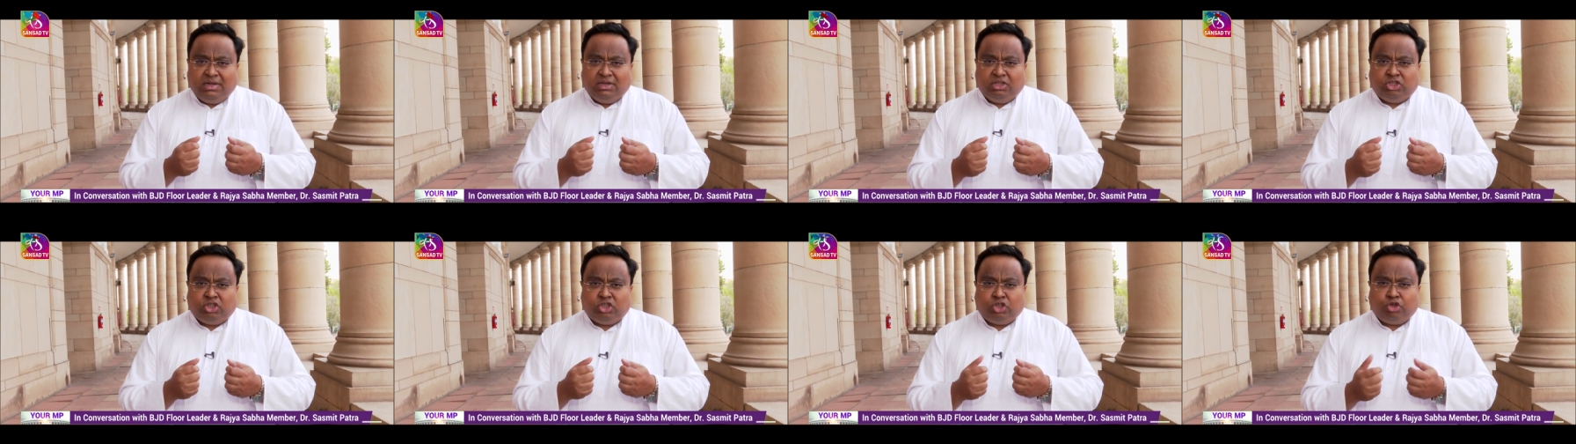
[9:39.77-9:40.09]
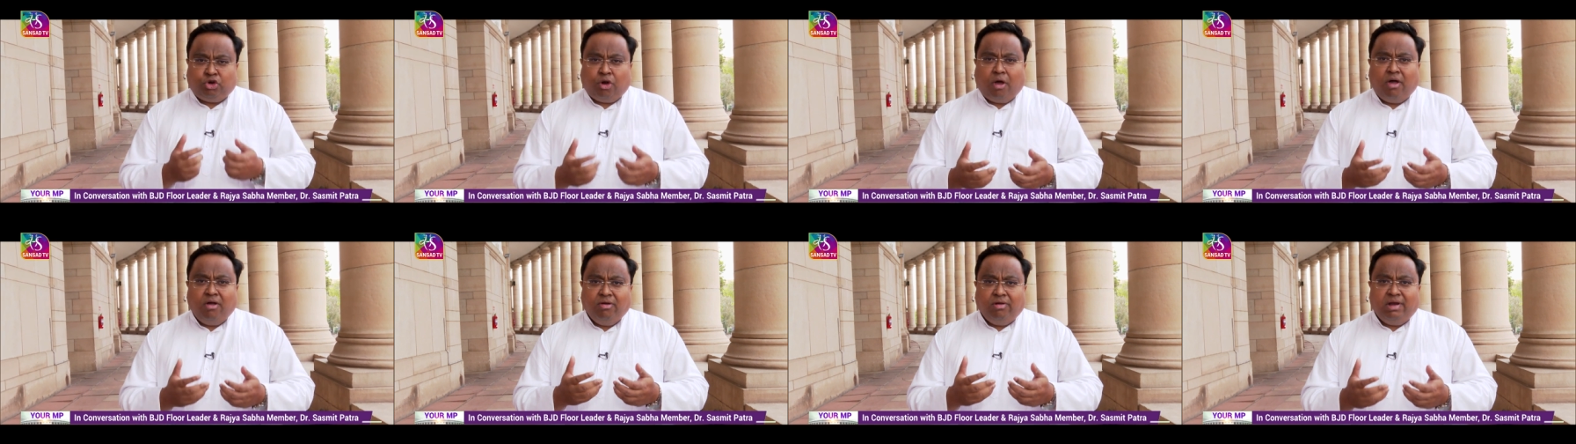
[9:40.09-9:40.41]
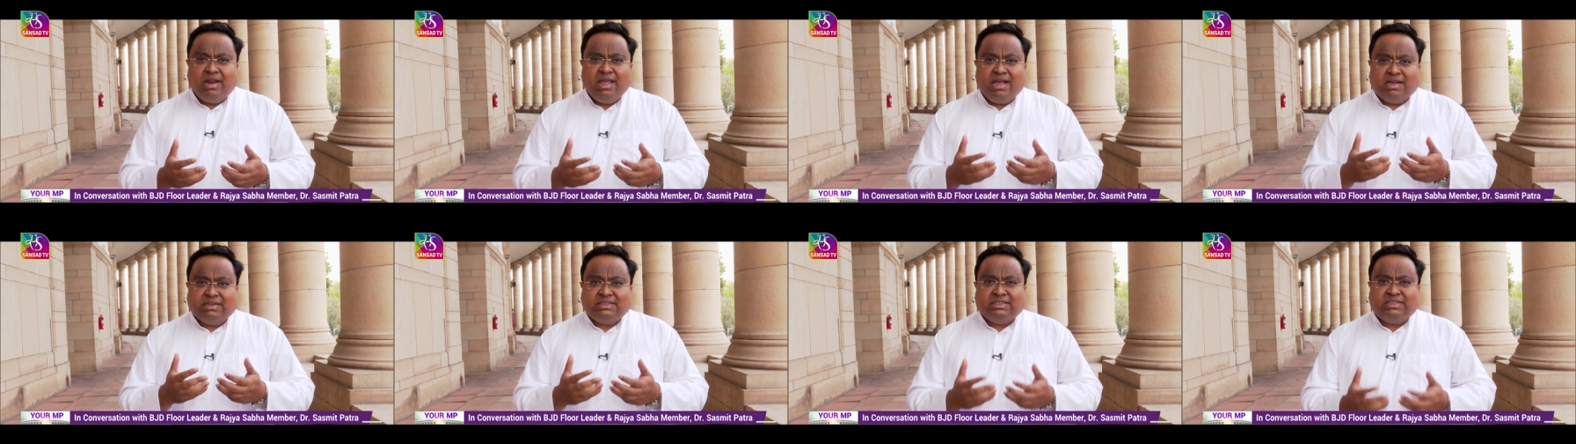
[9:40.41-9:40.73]

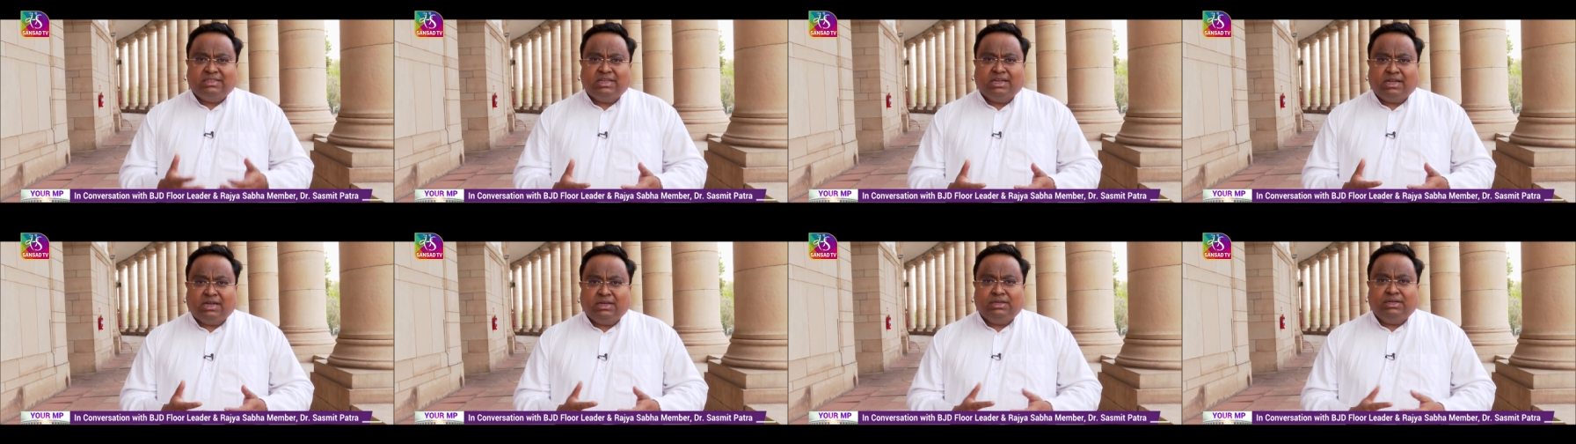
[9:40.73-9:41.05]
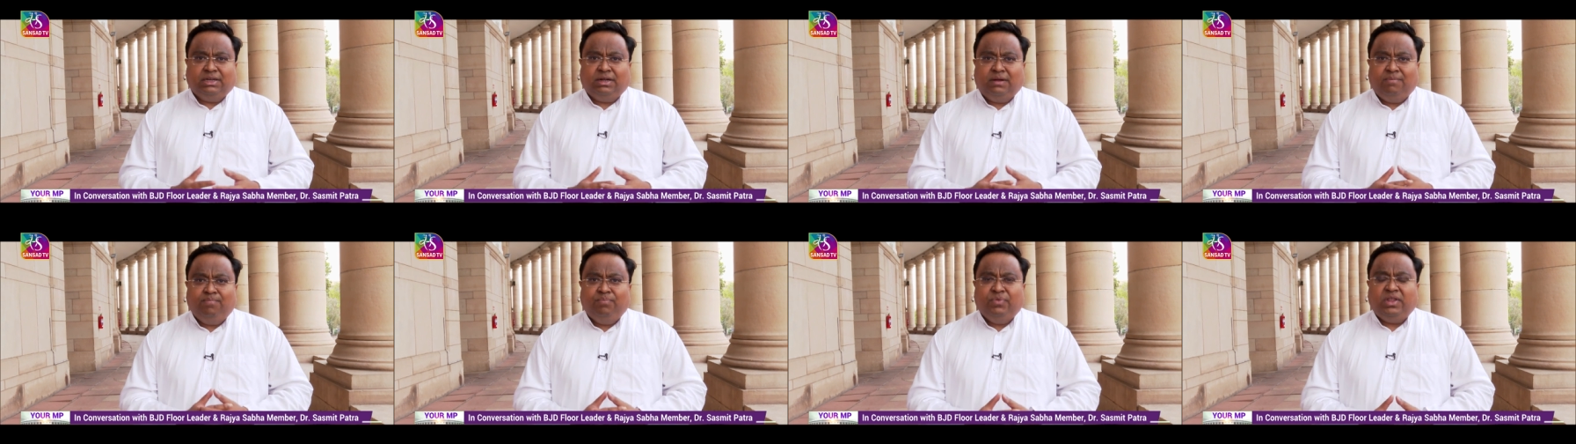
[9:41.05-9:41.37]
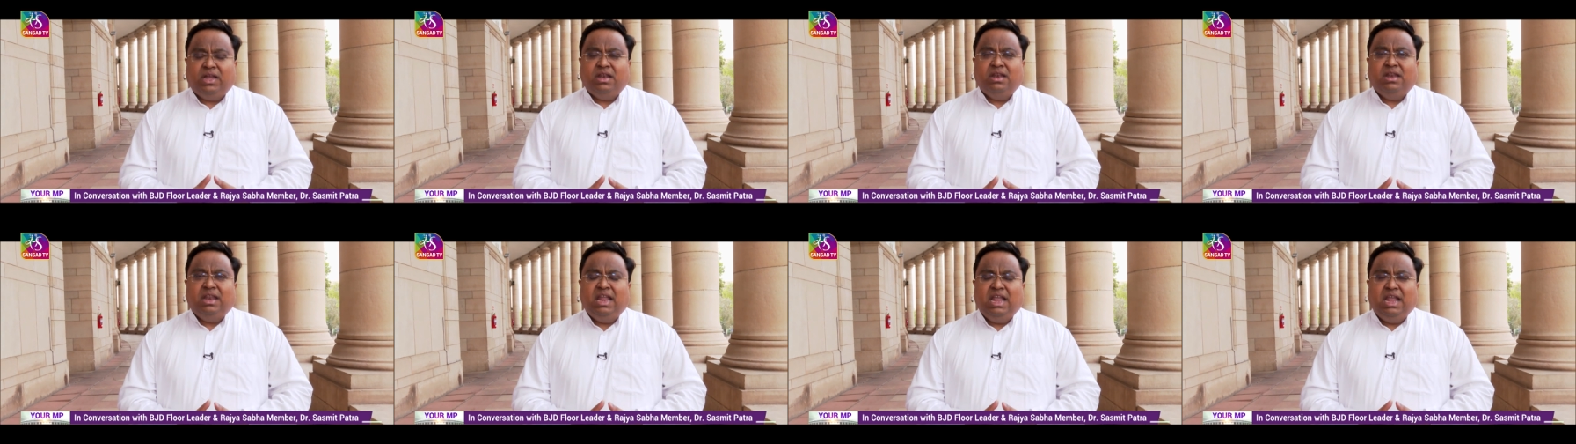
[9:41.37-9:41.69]
strongly assert
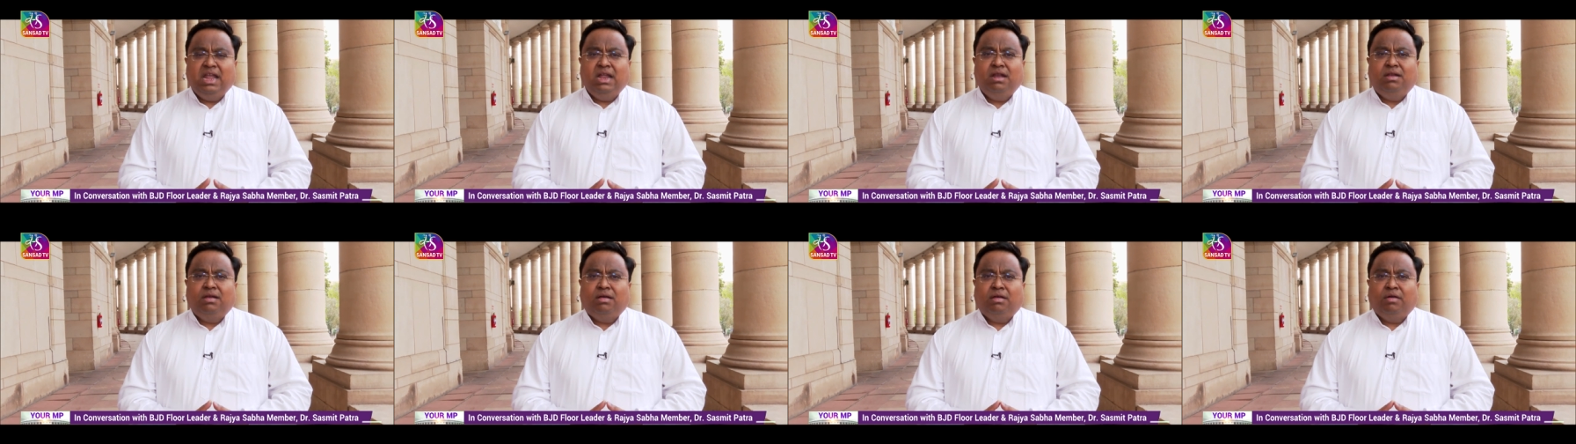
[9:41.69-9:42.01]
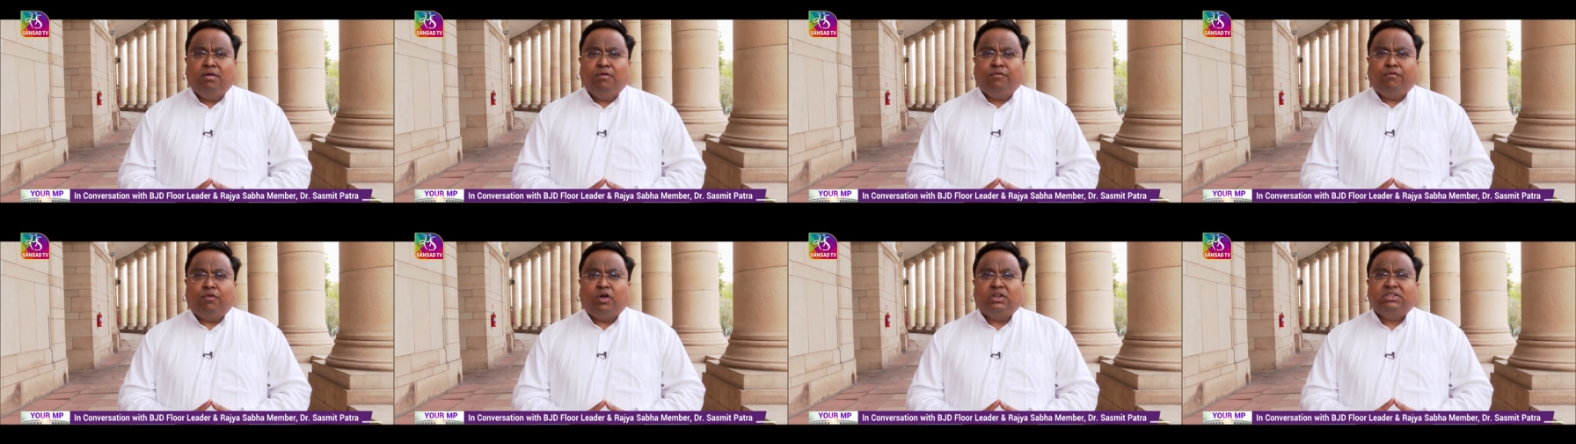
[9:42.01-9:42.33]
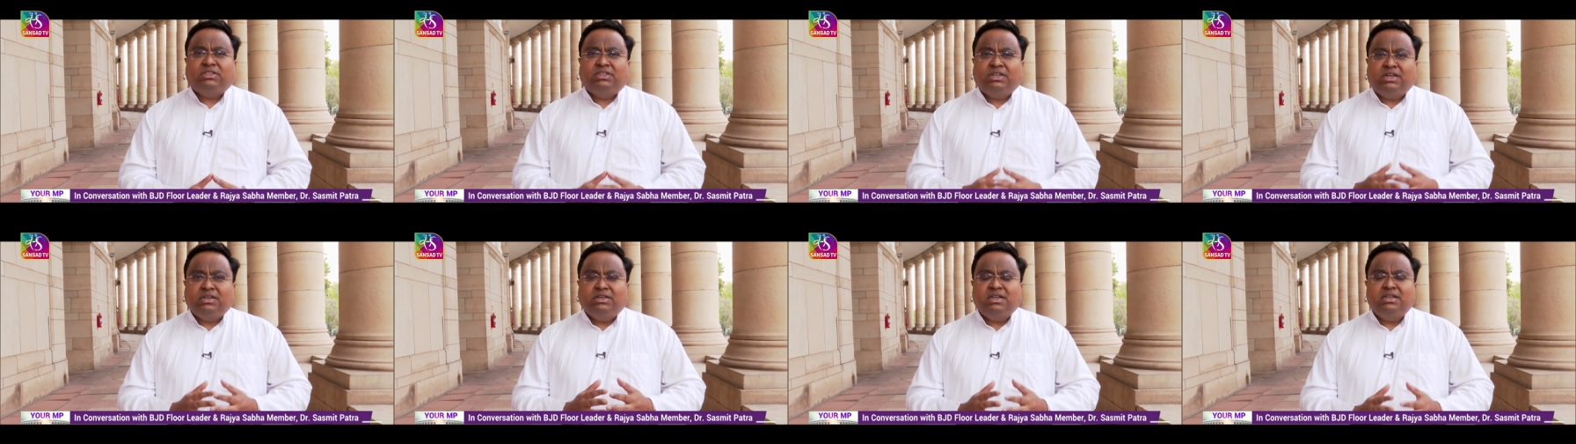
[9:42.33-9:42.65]
the need for
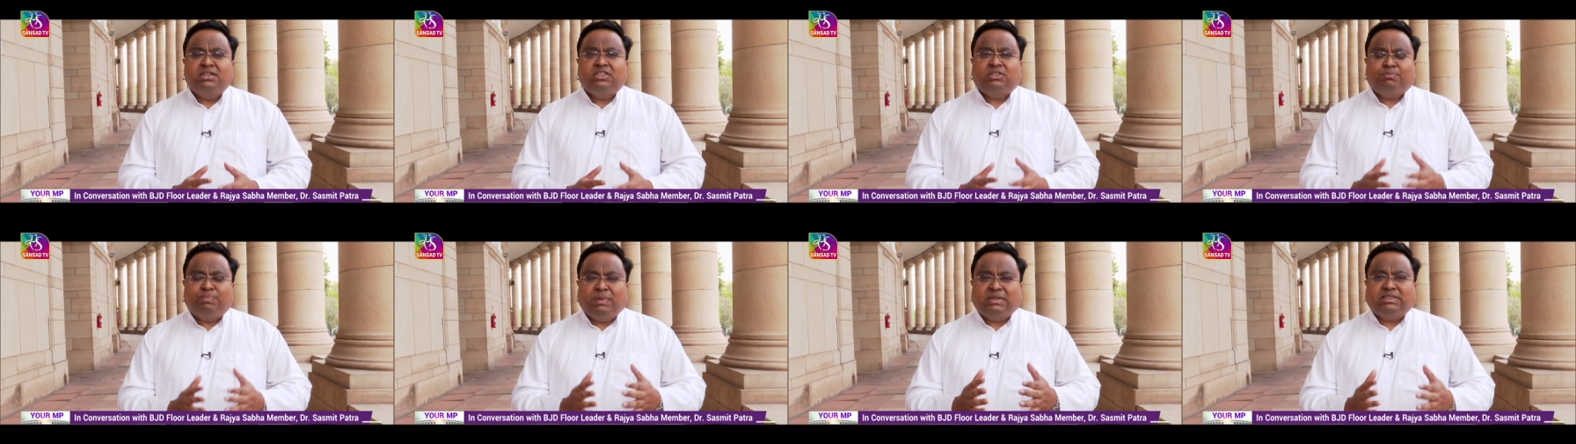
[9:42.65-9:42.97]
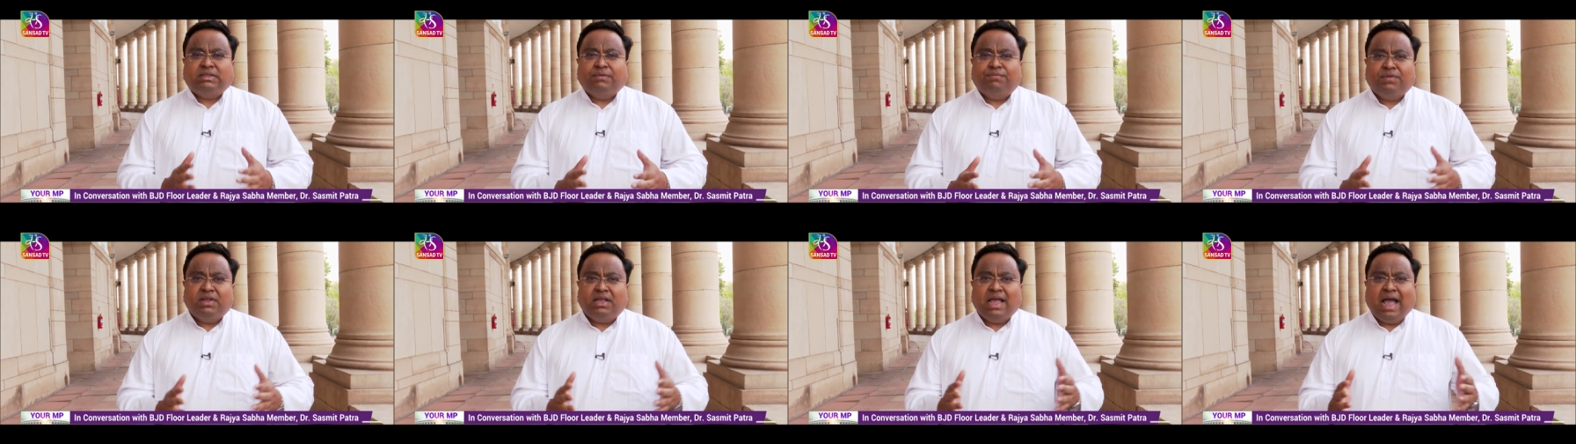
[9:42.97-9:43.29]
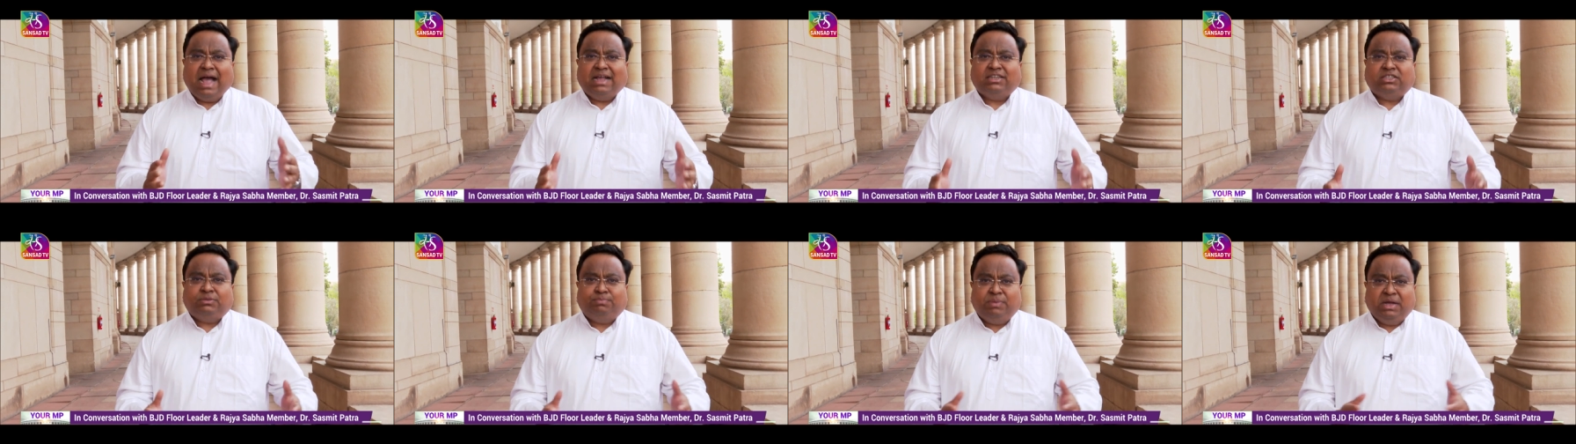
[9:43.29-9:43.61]
certain specific
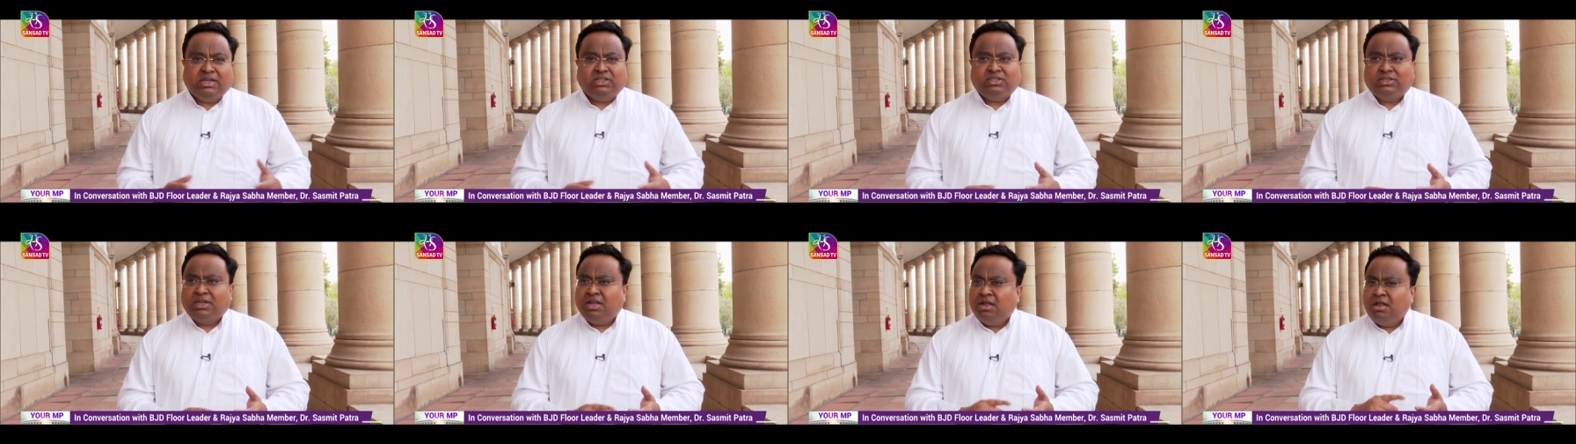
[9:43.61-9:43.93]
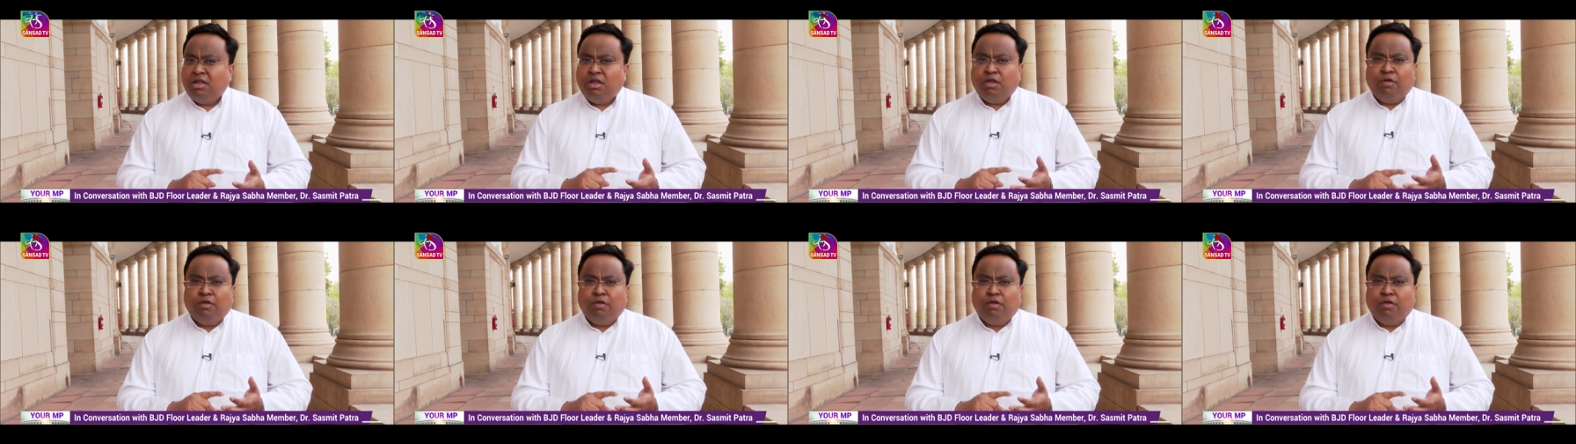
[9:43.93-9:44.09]
aspects